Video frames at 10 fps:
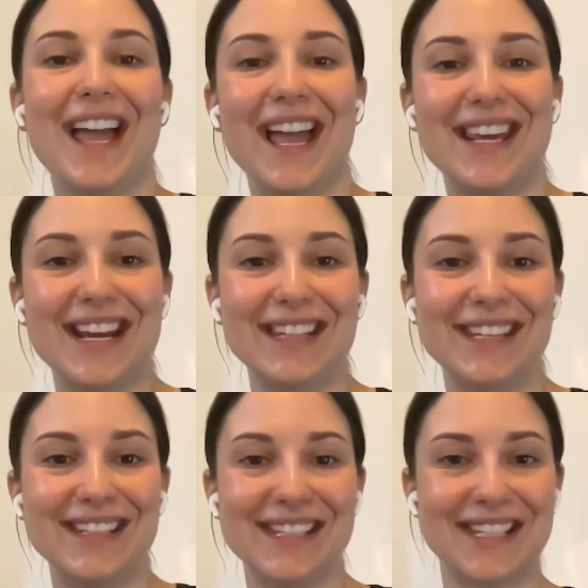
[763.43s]
And I
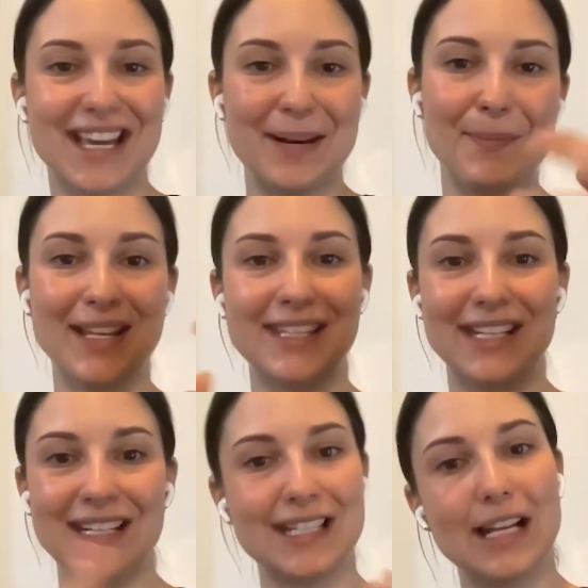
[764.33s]
think this kind of paints it
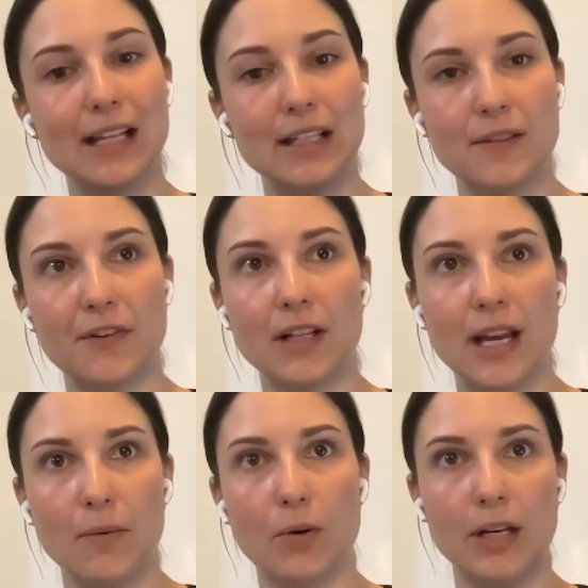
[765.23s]
in a slightly different
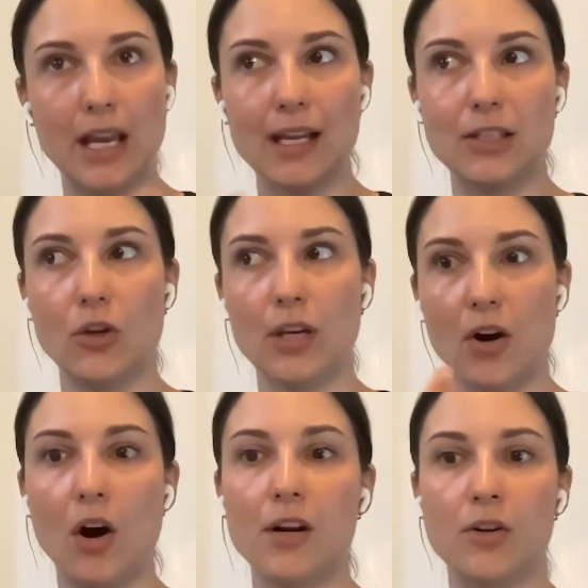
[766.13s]
light where yes, you can
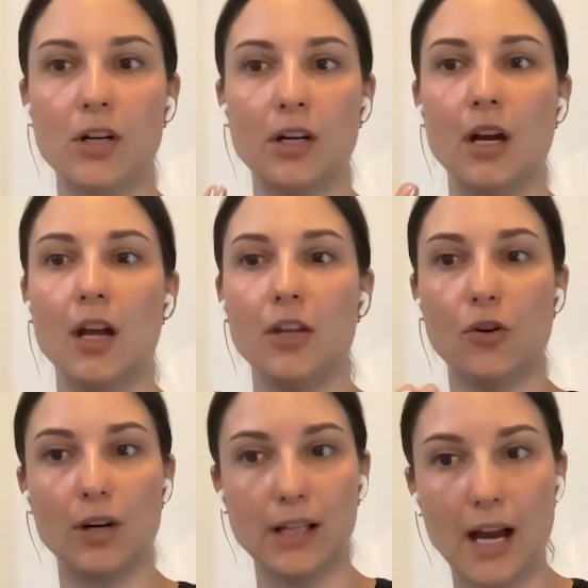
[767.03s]
honor
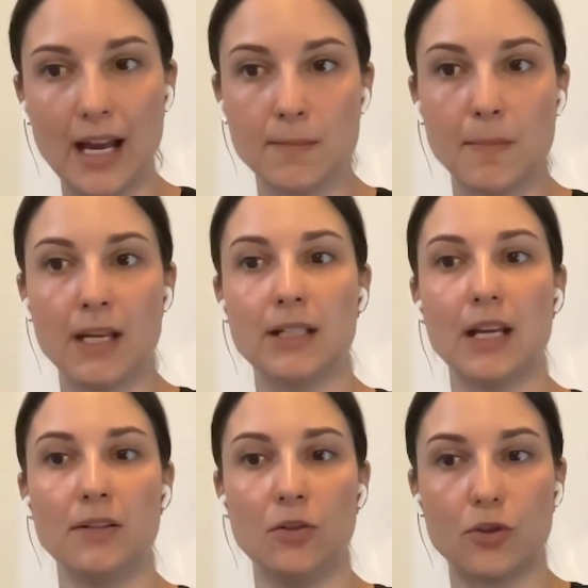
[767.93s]
your alignment
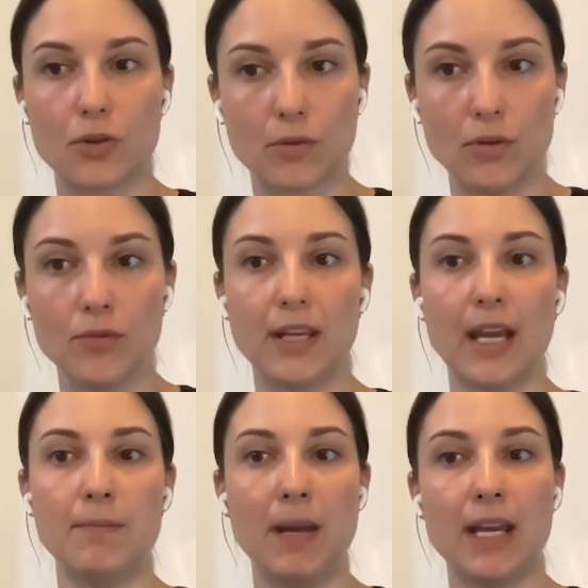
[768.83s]
and your truth
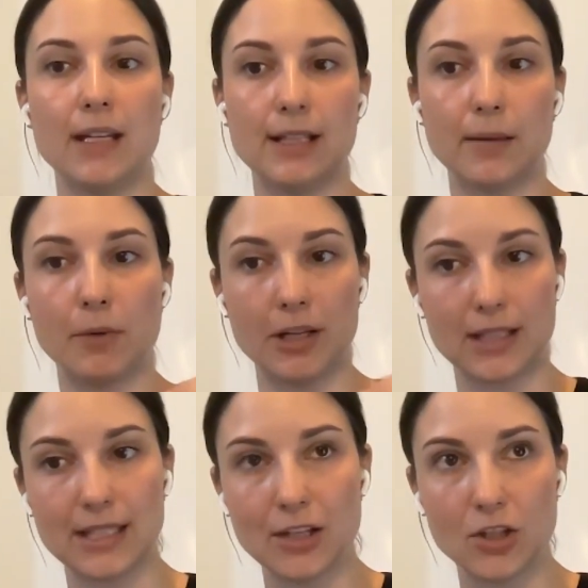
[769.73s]
and make a deliberate
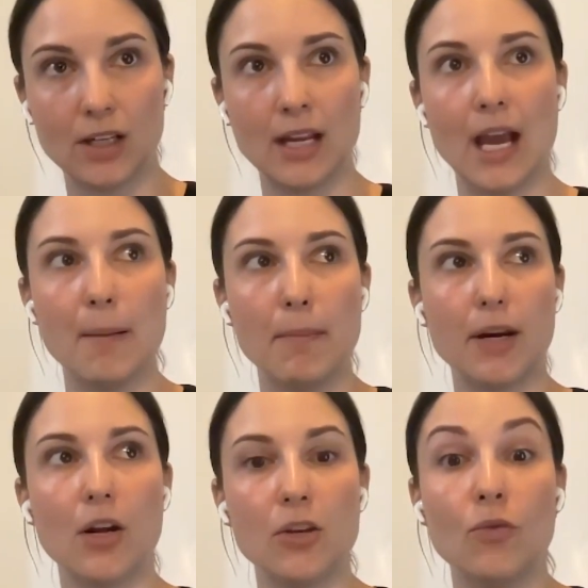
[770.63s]
decision, but
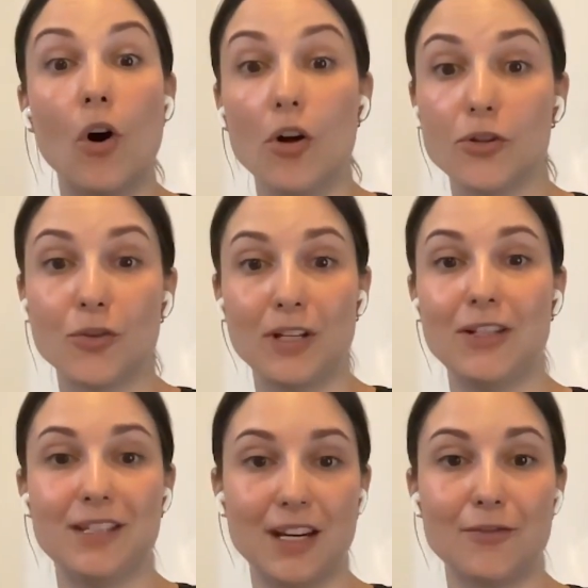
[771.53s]
you also need
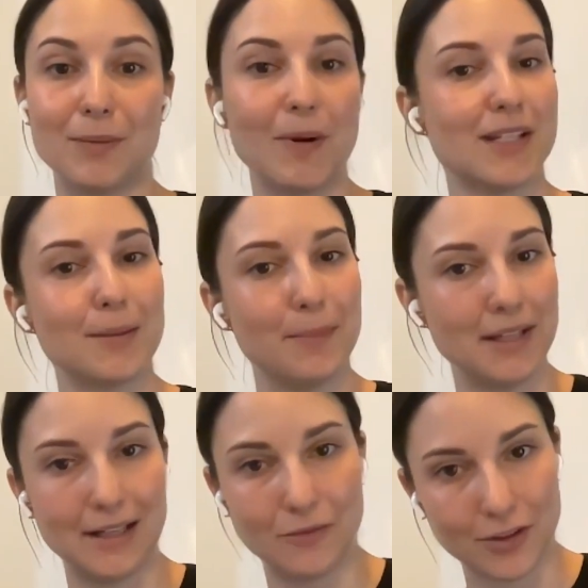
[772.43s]
to take
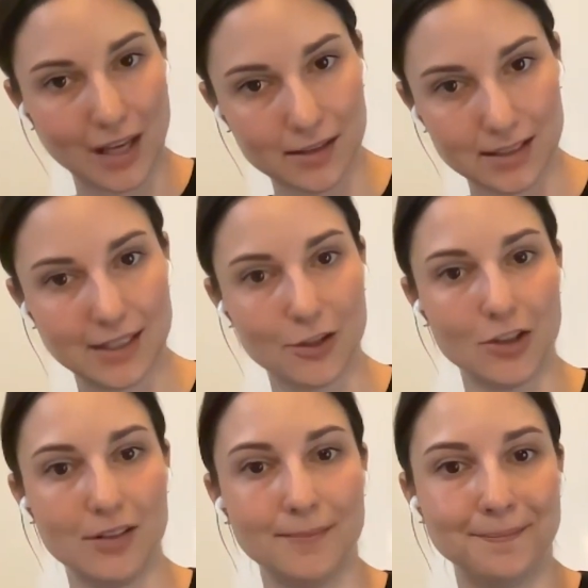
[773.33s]
responsibility for that
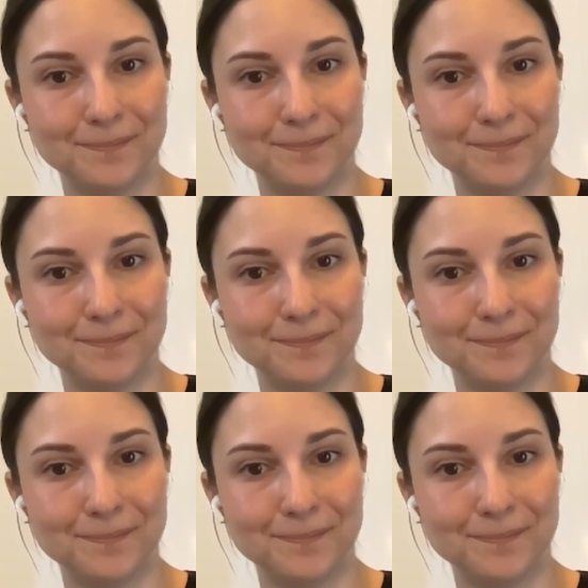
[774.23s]
decision.